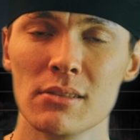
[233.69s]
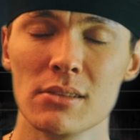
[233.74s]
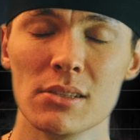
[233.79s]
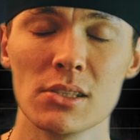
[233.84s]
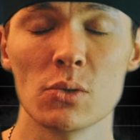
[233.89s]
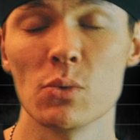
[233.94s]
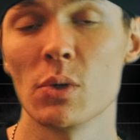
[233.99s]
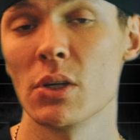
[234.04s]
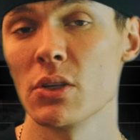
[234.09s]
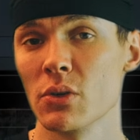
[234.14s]

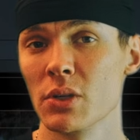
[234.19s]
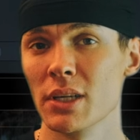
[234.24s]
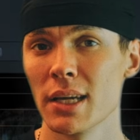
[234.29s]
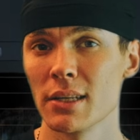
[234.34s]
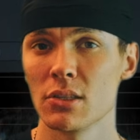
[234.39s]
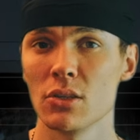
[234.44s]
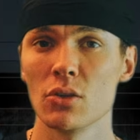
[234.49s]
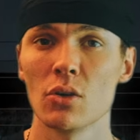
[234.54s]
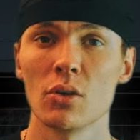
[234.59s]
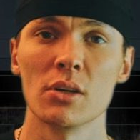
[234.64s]
It's where you
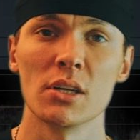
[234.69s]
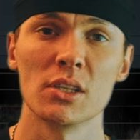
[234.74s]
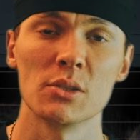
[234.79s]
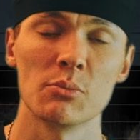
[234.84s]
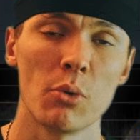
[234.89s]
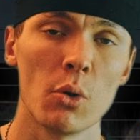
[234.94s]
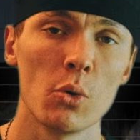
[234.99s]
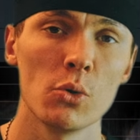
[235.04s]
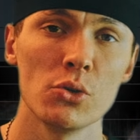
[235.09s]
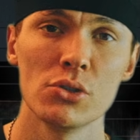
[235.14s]
get your
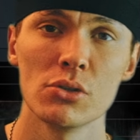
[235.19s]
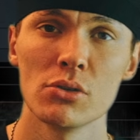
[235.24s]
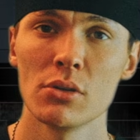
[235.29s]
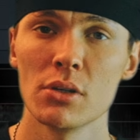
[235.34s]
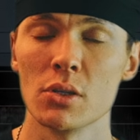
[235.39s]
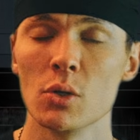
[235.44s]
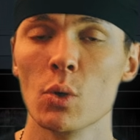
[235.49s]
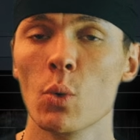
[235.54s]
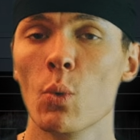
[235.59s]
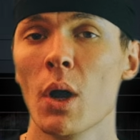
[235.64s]
exposure
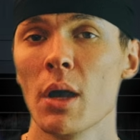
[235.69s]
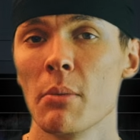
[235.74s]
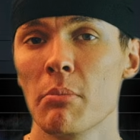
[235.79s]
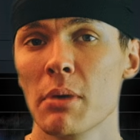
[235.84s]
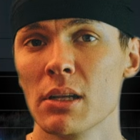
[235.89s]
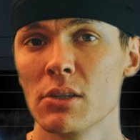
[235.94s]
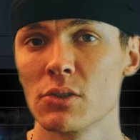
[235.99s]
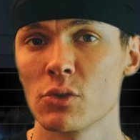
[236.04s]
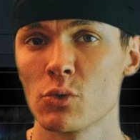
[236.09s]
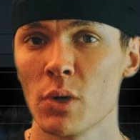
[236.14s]
and your white
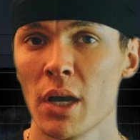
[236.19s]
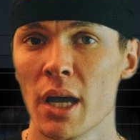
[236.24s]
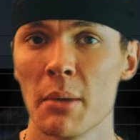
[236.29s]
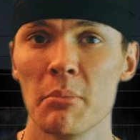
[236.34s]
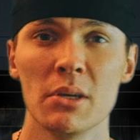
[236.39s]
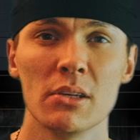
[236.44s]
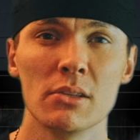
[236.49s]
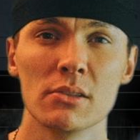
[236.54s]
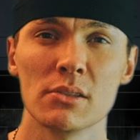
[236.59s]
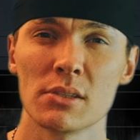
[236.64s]
balance right,
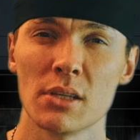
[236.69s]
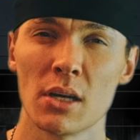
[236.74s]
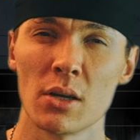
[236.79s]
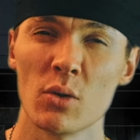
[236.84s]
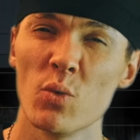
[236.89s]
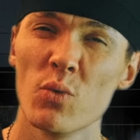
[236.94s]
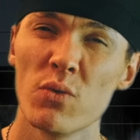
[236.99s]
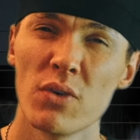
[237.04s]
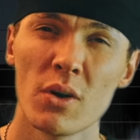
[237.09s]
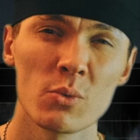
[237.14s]
because a
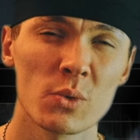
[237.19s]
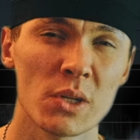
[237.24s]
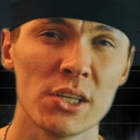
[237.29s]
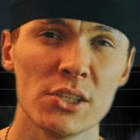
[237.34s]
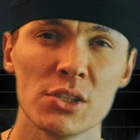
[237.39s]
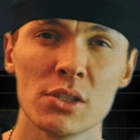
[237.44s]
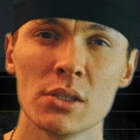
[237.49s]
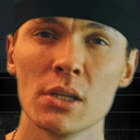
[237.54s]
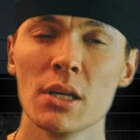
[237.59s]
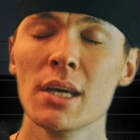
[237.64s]
good
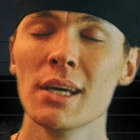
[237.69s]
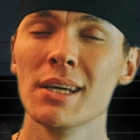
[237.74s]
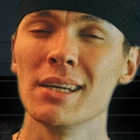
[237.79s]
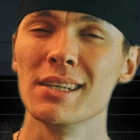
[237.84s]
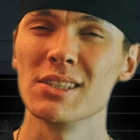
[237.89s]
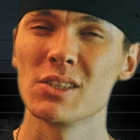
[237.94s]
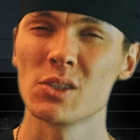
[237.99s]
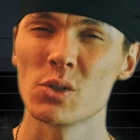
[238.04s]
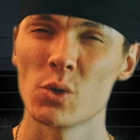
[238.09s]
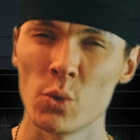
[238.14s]
foundation
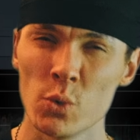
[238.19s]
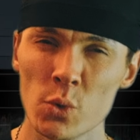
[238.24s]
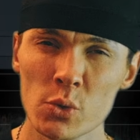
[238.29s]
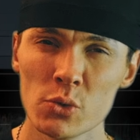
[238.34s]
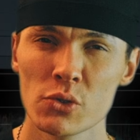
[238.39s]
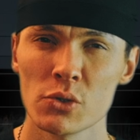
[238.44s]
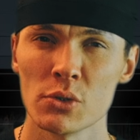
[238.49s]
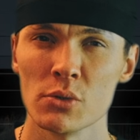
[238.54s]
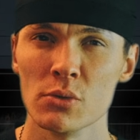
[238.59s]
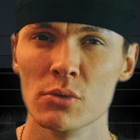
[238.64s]
is
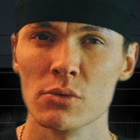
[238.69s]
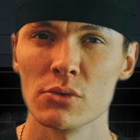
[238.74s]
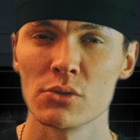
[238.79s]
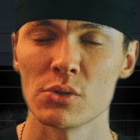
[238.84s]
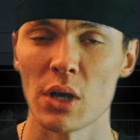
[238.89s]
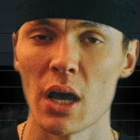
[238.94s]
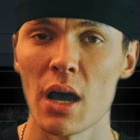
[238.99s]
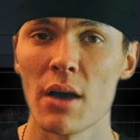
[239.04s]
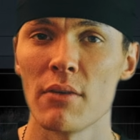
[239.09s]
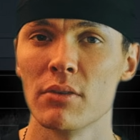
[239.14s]
crucial to
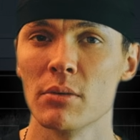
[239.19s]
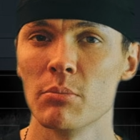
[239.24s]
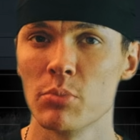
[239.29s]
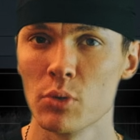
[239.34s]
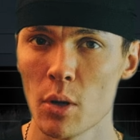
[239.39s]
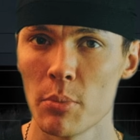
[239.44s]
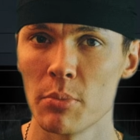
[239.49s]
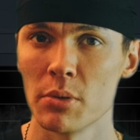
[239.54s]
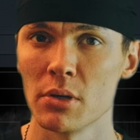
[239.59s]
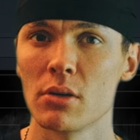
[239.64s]
have a
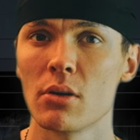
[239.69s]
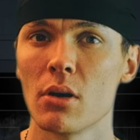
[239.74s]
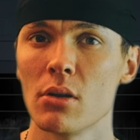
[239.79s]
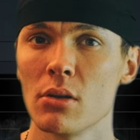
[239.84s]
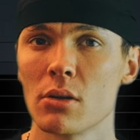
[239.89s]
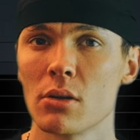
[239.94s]
proper color